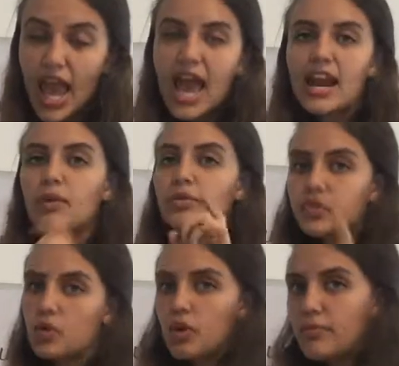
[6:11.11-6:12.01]
and I will
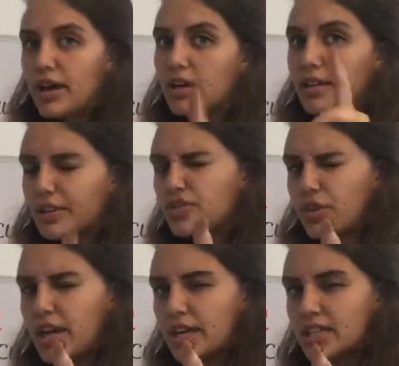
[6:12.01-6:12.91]
talk about
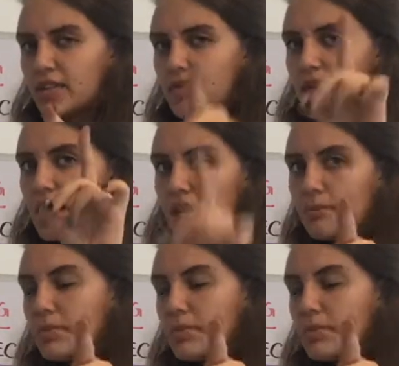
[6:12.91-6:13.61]
electronegativity in a